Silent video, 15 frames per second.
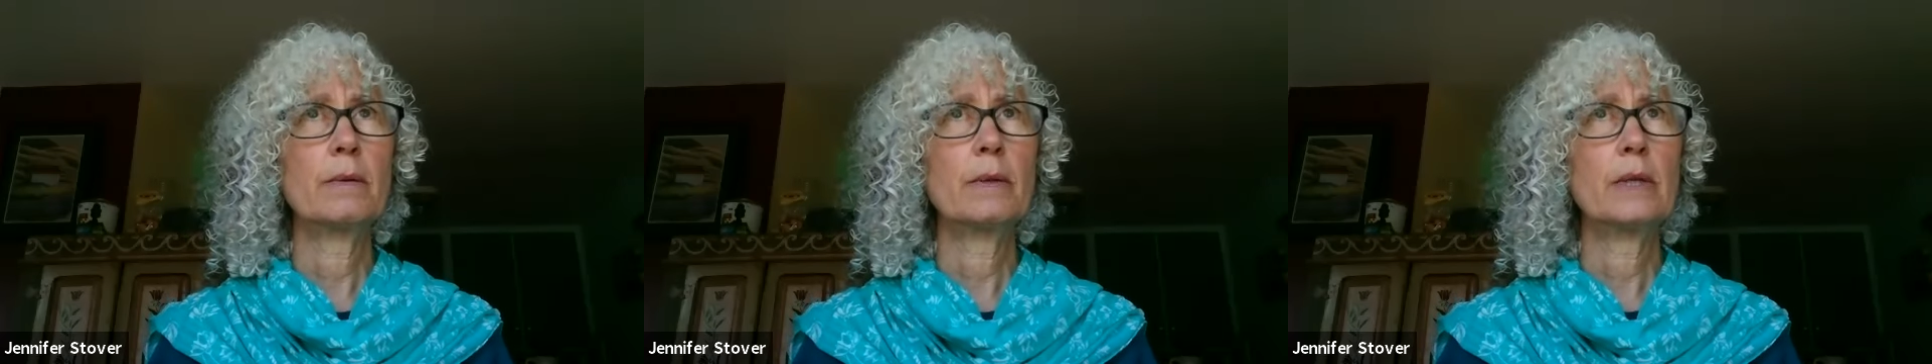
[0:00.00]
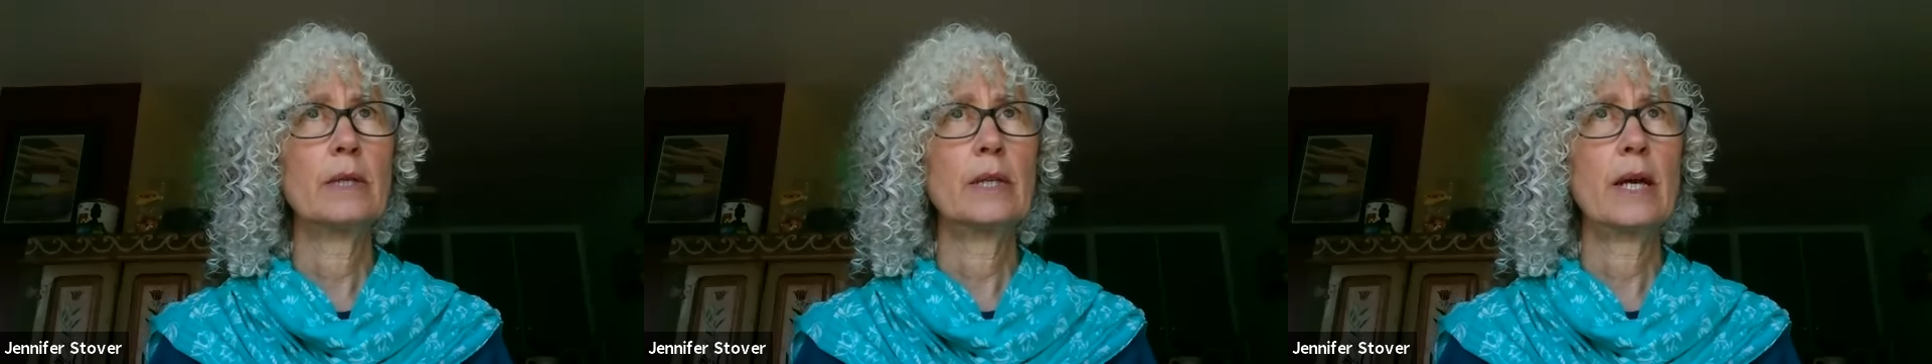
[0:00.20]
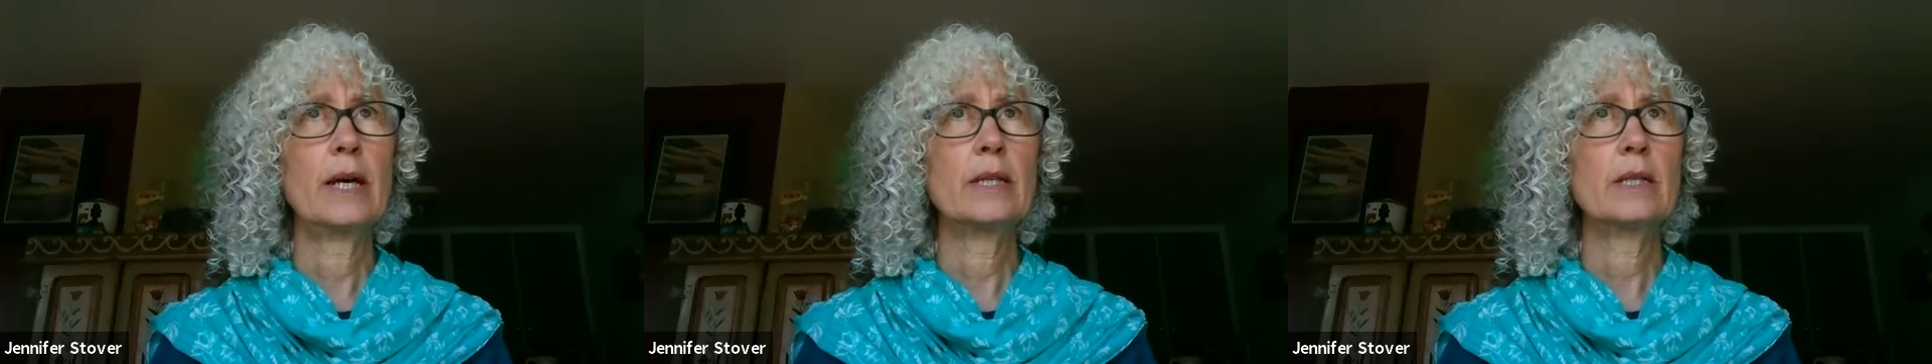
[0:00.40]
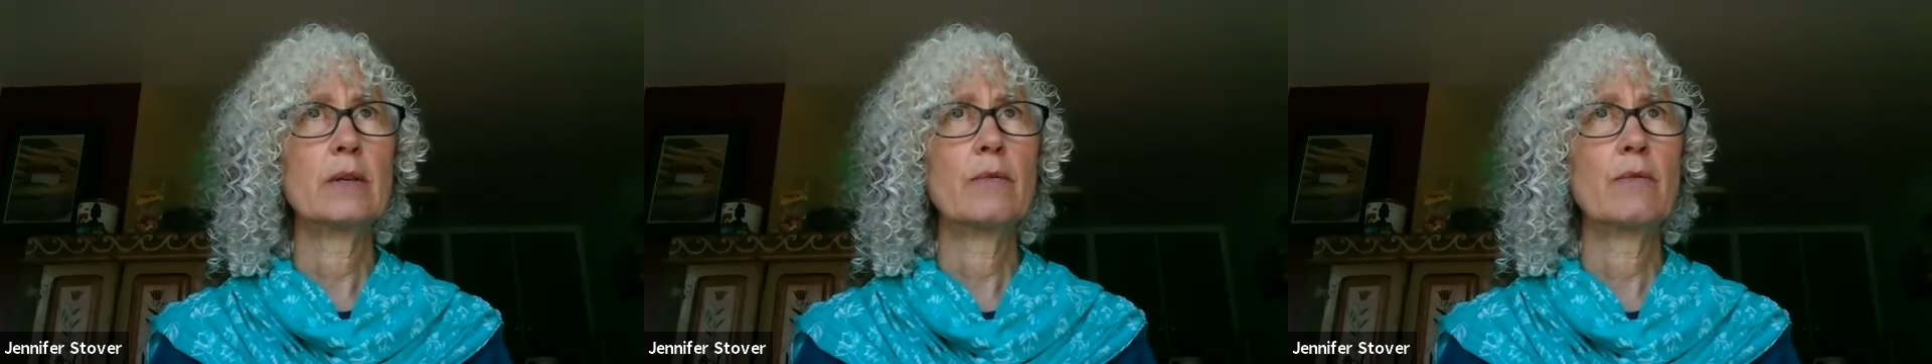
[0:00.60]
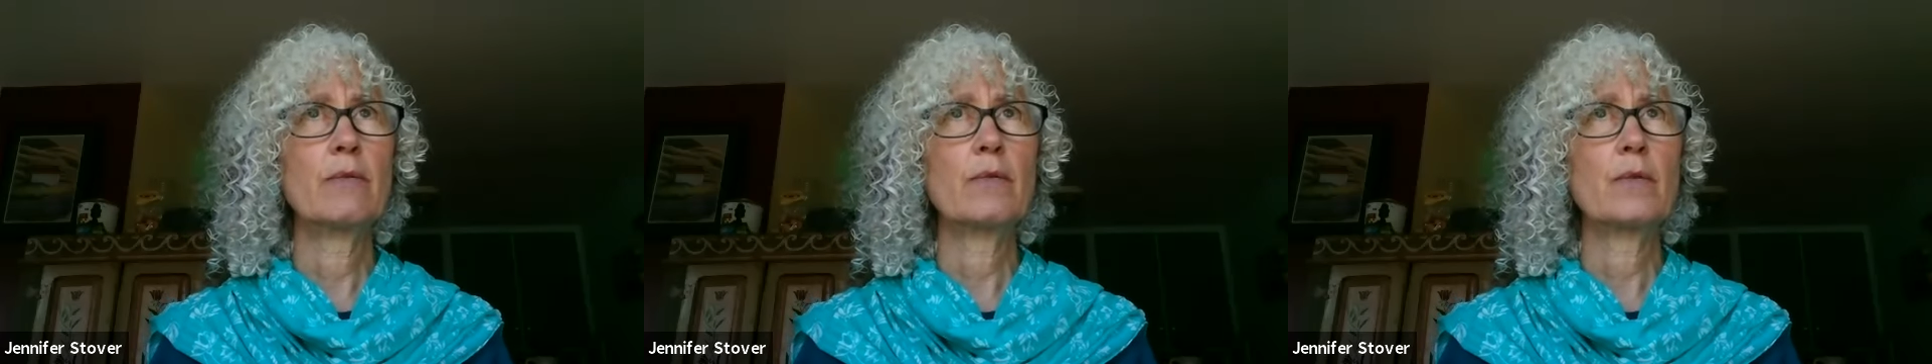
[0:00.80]
it has a
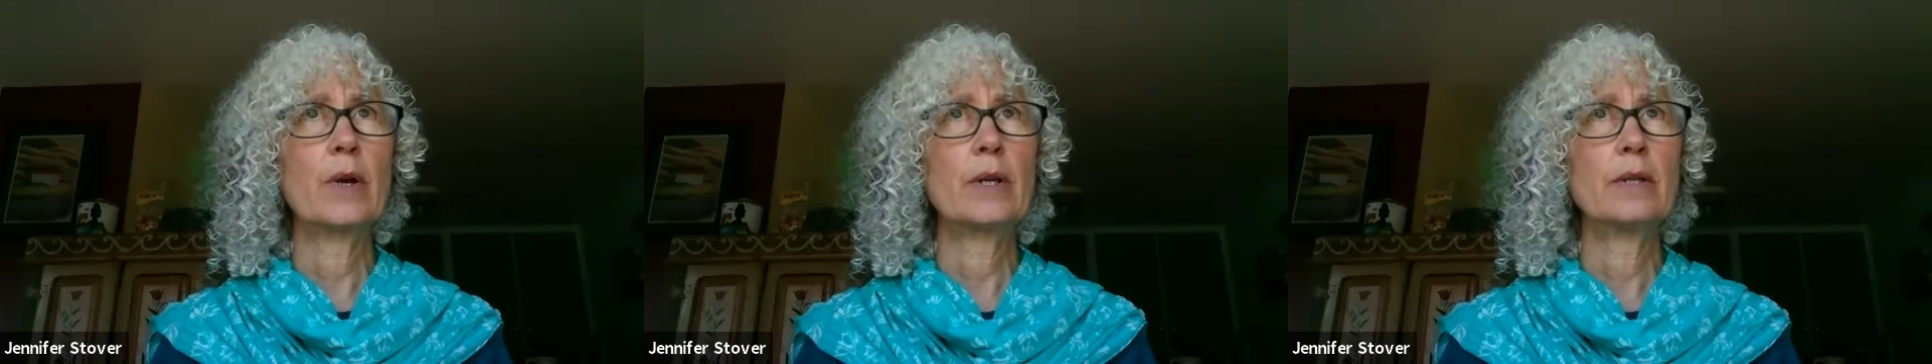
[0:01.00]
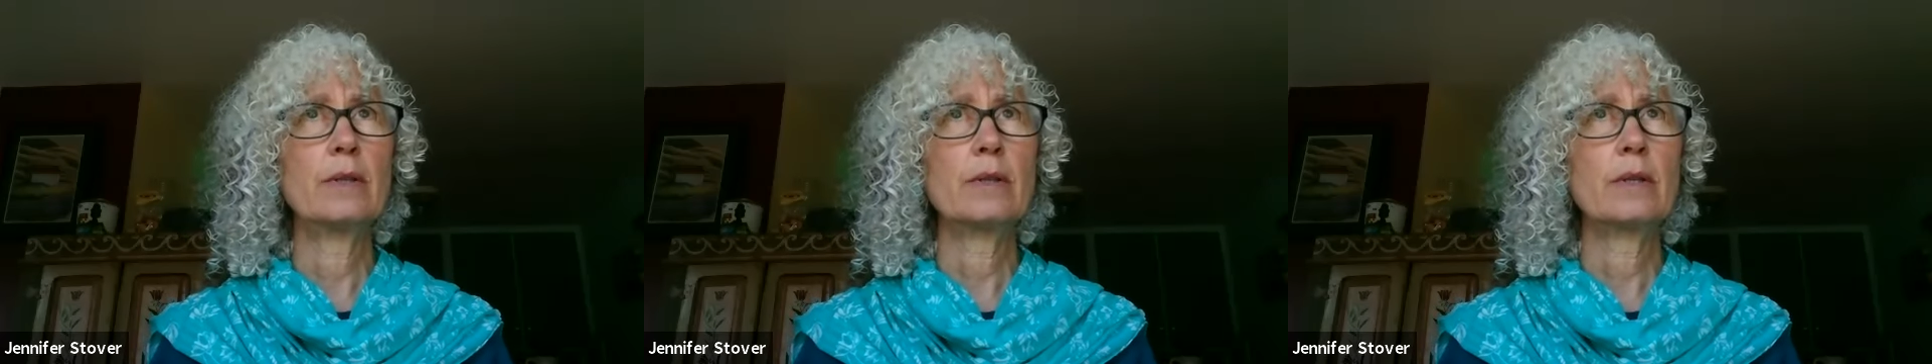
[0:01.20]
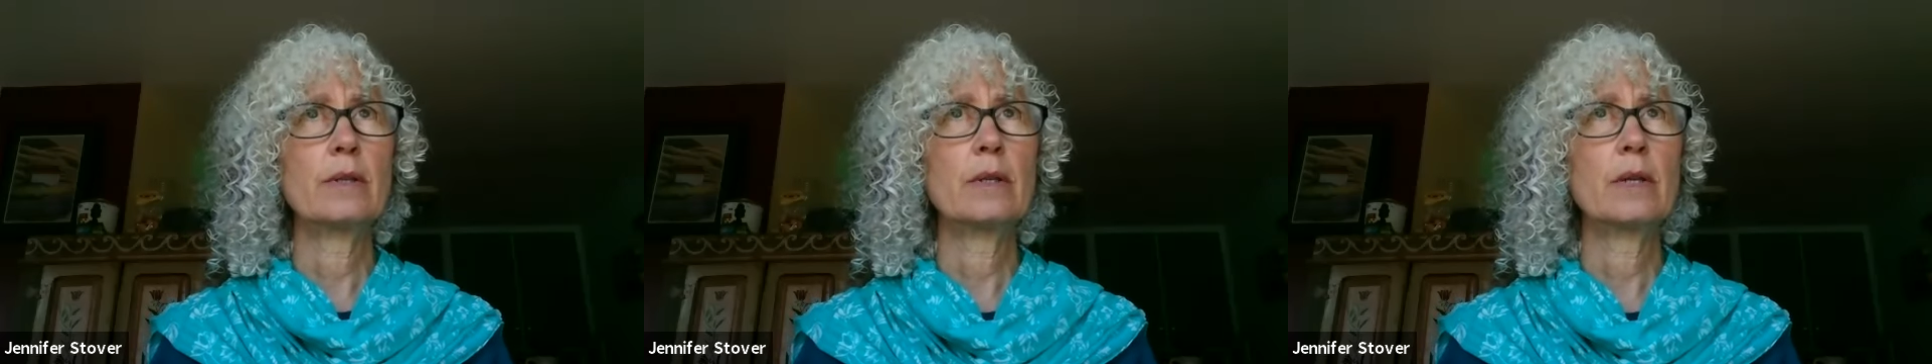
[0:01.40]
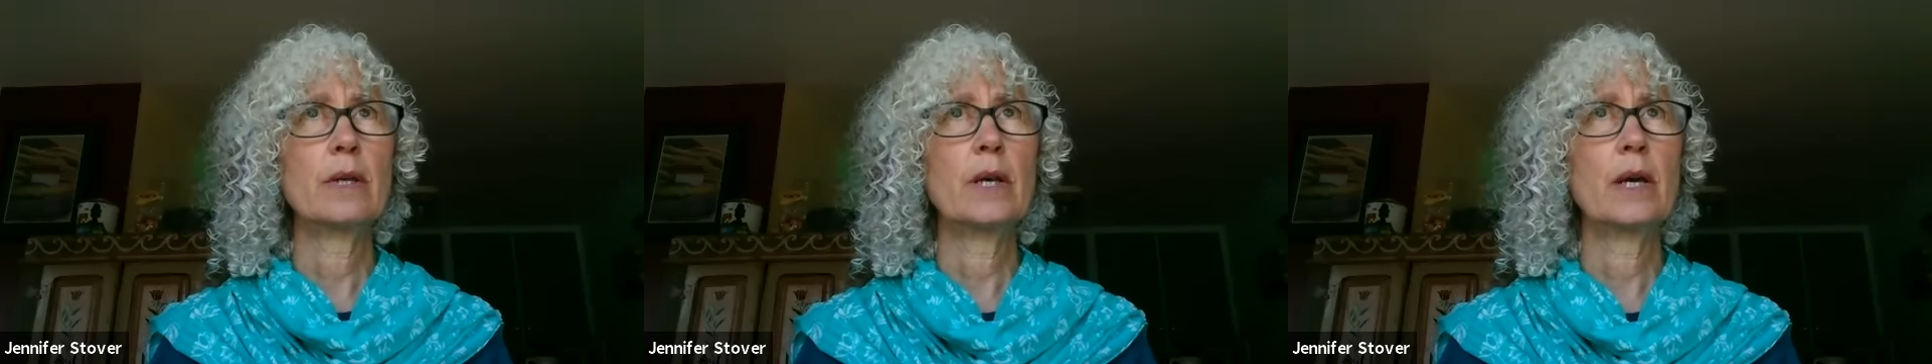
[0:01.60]
front